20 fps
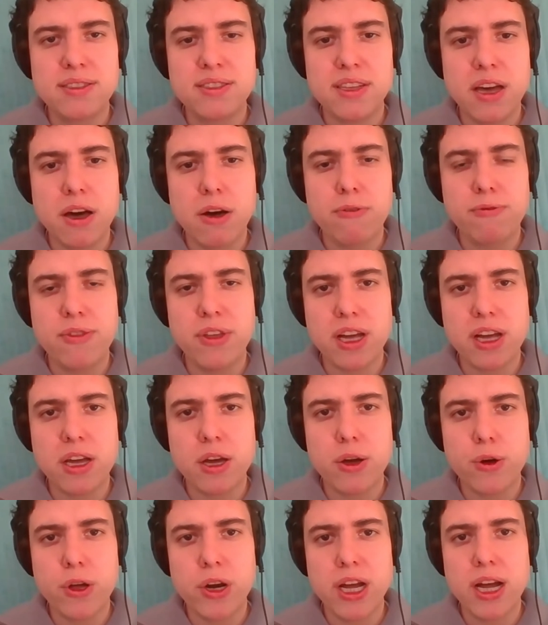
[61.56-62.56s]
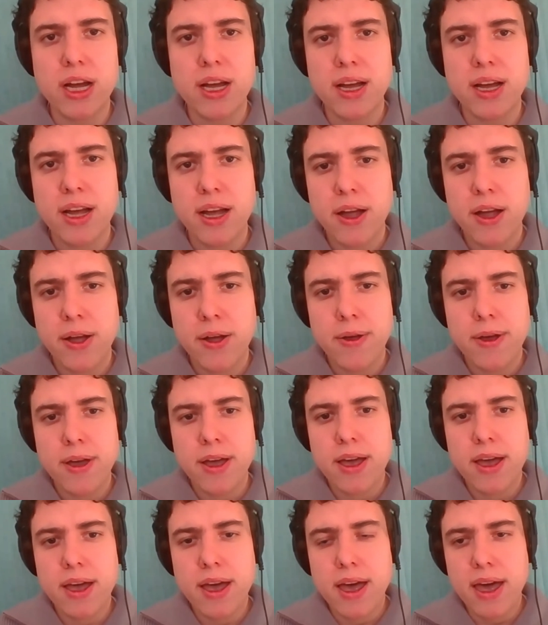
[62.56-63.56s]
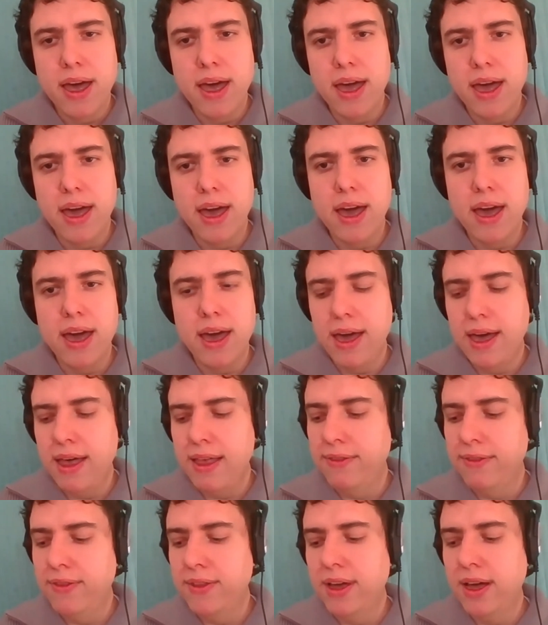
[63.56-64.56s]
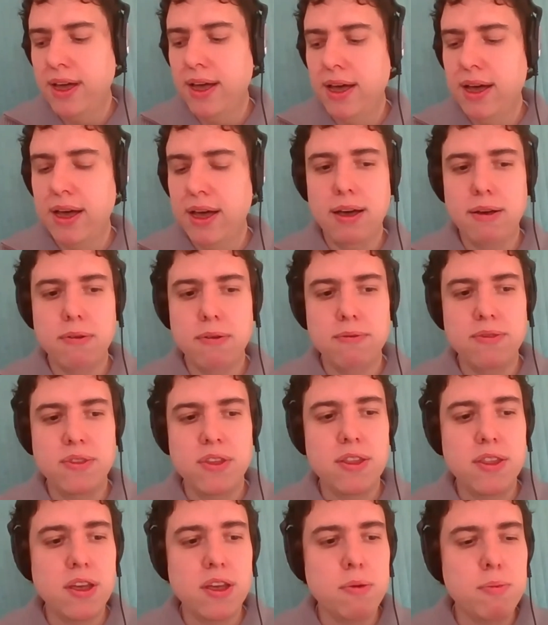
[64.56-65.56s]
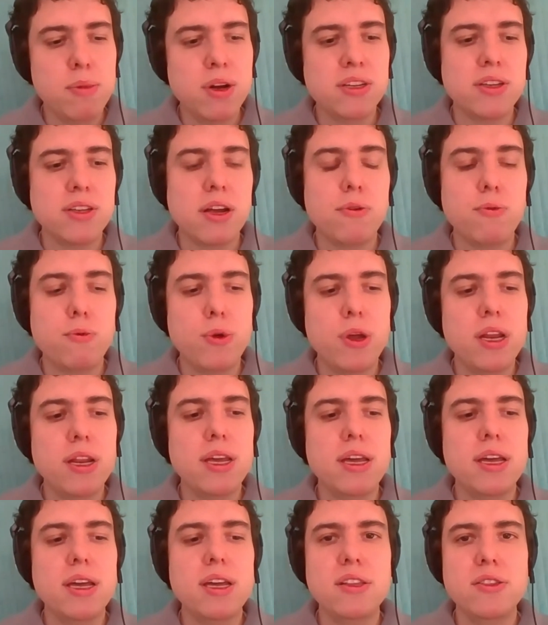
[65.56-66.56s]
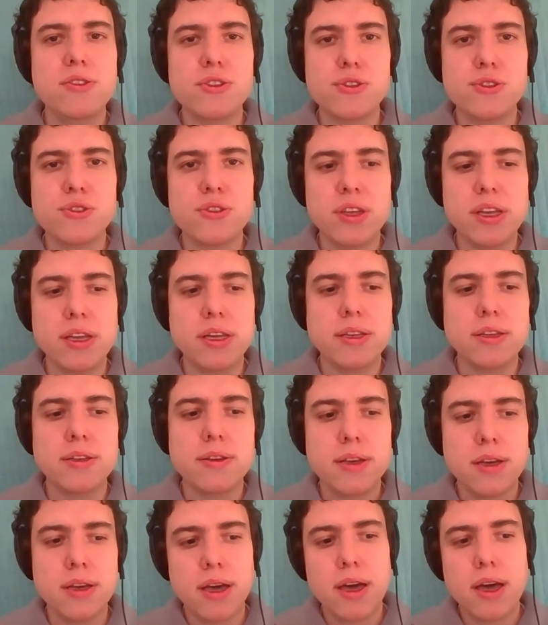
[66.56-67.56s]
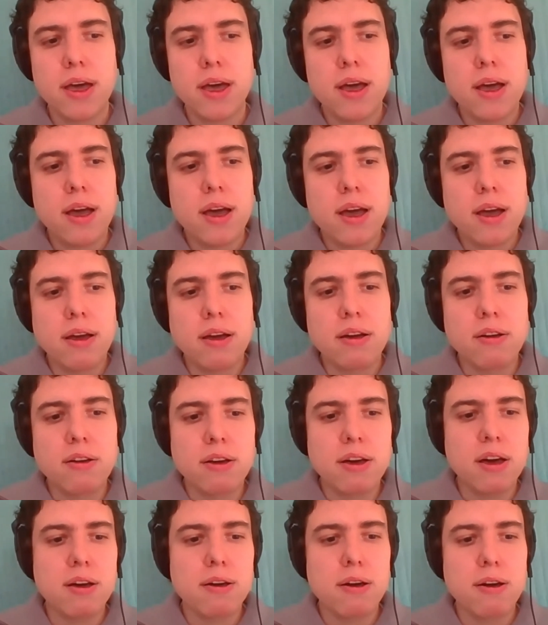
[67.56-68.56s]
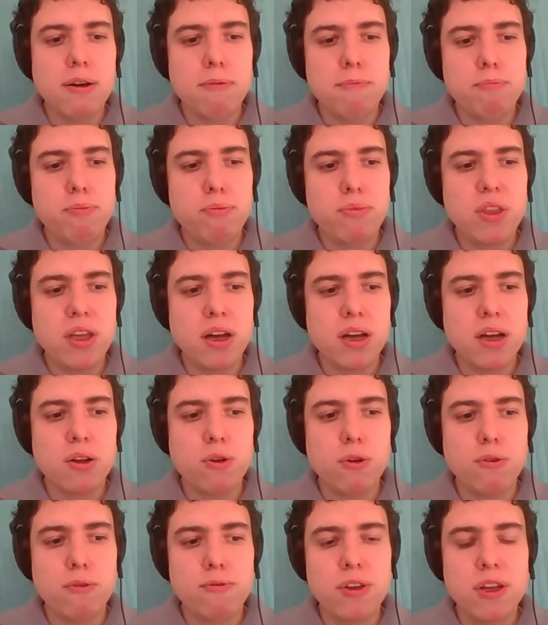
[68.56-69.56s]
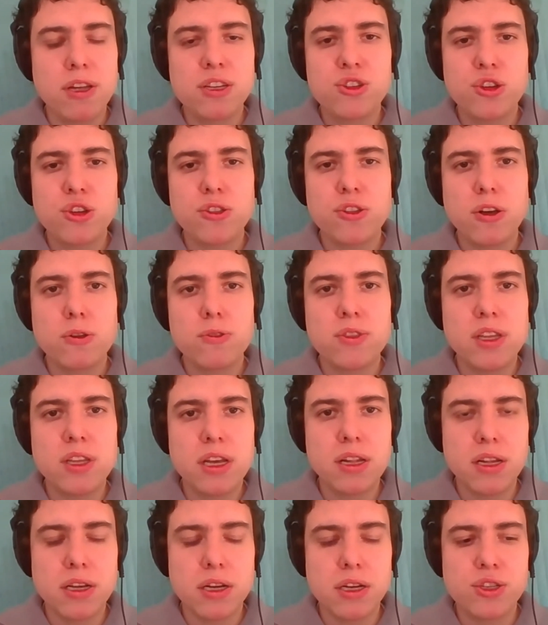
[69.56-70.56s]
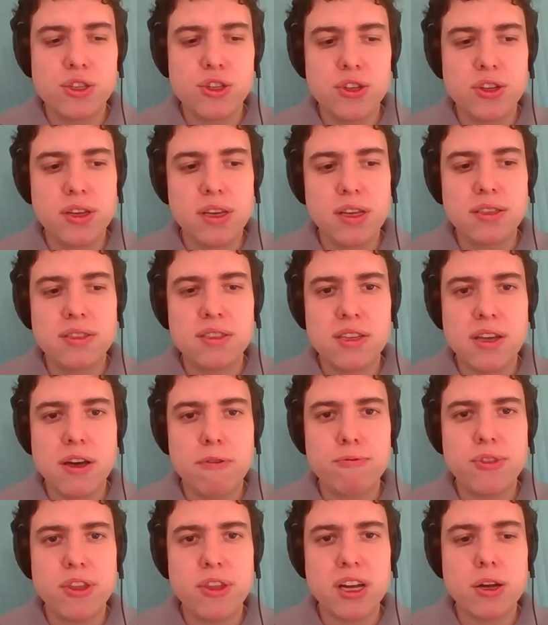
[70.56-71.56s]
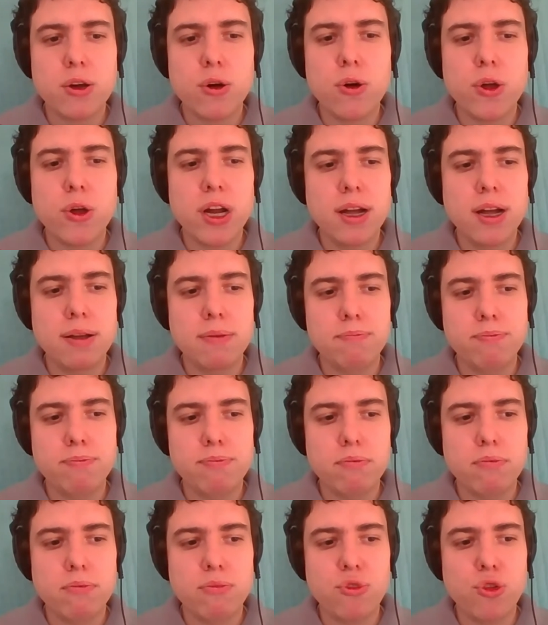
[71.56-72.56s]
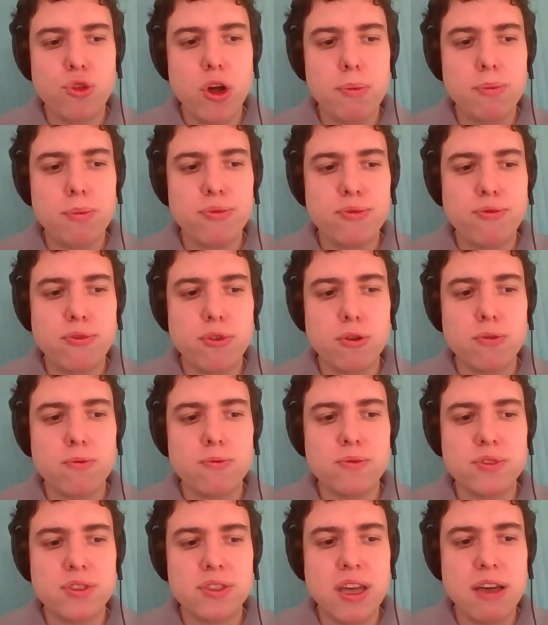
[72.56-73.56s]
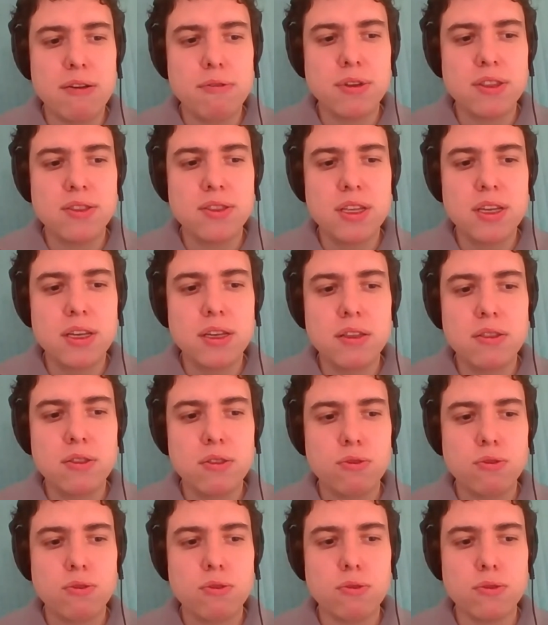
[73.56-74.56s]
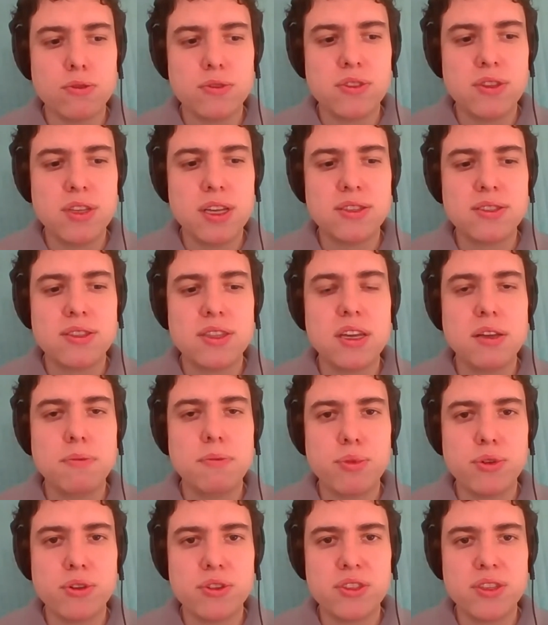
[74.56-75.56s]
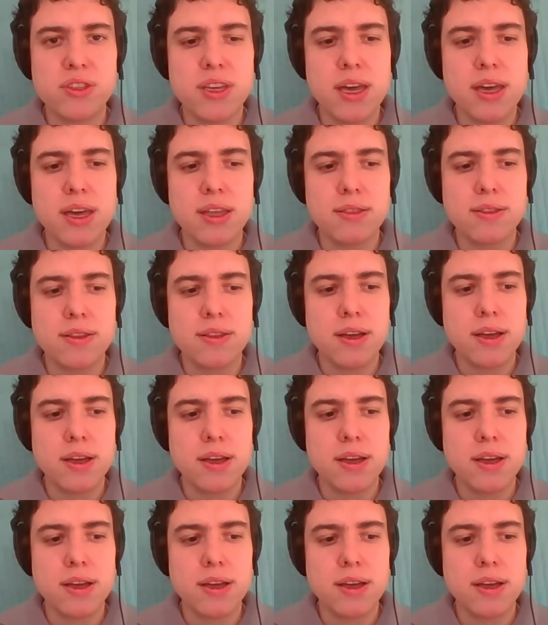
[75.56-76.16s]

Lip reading: South Dakota, and the numbers are really interesting. The conventional tillage in South Dakota dropped from 17 to 16%,